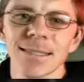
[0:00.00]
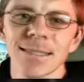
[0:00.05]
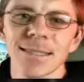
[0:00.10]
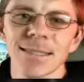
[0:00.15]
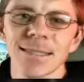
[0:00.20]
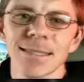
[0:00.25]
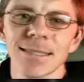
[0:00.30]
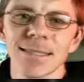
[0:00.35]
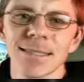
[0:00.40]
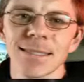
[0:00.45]

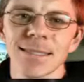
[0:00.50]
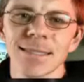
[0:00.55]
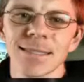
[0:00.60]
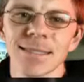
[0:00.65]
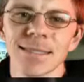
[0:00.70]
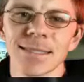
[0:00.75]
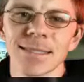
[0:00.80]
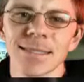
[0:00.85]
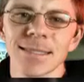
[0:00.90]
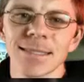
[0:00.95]

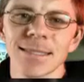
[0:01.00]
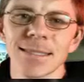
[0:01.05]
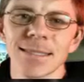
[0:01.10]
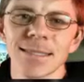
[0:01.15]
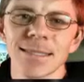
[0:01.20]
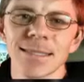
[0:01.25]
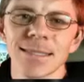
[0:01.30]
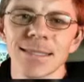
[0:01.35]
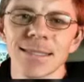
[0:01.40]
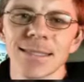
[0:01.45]

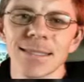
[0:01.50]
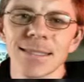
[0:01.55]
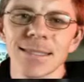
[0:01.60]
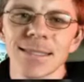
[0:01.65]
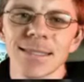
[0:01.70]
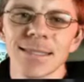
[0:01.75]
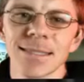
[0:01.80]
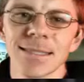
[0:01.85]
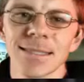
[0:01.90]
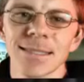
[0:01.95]

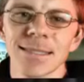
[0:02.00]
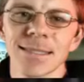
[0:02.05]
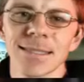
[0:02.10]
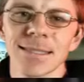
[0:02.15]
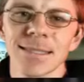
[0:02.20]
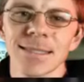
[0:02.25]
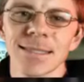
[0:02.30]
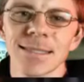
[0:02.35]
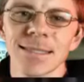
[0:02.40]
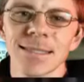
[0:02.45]

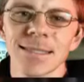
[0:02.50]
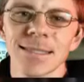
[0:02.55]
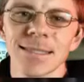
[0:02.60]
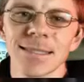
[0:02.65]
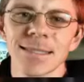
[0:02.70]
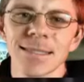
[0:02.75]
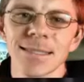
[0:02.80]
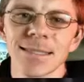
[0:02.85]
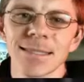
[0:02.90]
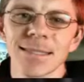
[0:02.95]

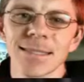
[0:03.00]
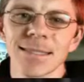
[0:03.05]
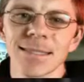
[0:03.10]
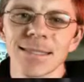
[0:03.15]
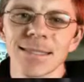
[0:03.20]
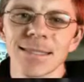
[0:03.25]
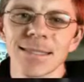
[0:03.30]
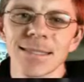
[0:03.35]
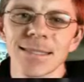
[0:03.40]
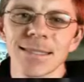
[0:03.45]

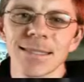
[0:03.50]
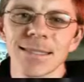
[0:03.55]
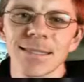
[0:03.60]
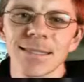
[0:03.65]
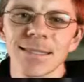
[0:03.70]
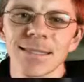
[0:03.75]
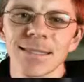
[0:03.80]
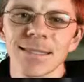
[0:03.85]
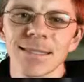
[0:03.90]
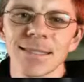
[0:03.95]

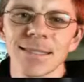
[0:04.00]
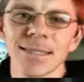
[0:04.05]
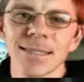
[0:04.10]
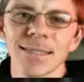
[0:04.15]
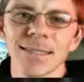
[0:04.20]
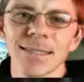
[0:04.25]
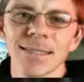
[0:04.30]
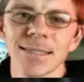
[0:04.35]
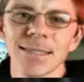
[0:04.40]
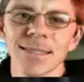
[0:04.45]

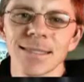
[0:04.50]
This person isn't speaking.